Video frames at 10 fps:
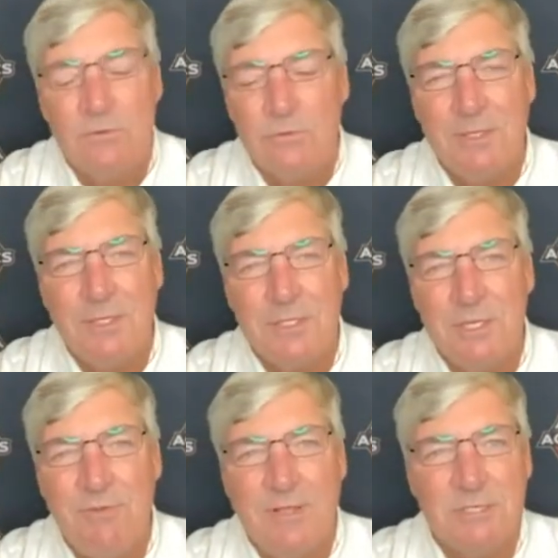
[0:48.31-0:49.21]

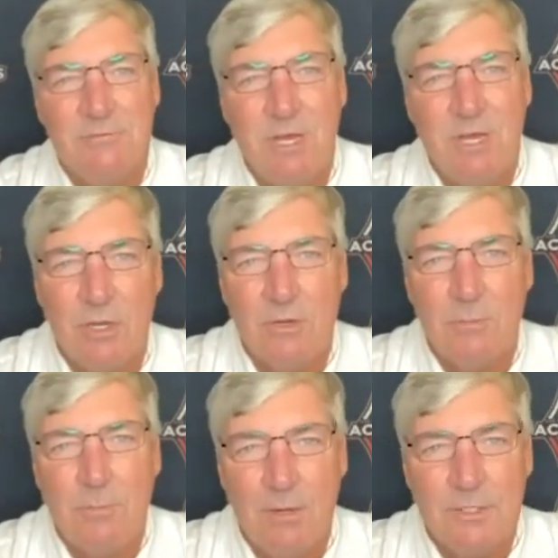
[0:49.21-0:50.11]
Tremendous defensive effort on
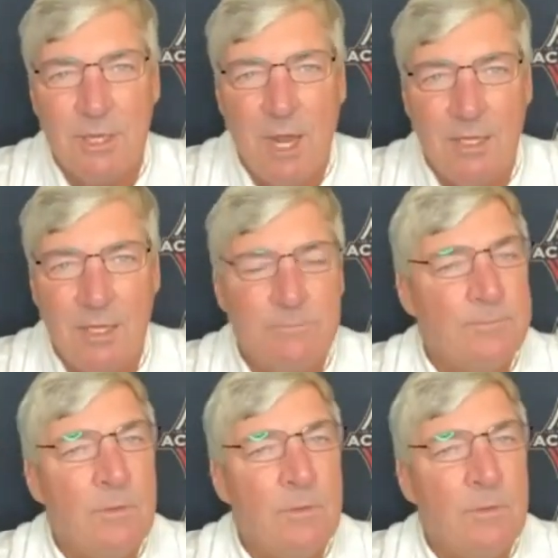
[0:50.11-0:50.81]
her part tonight.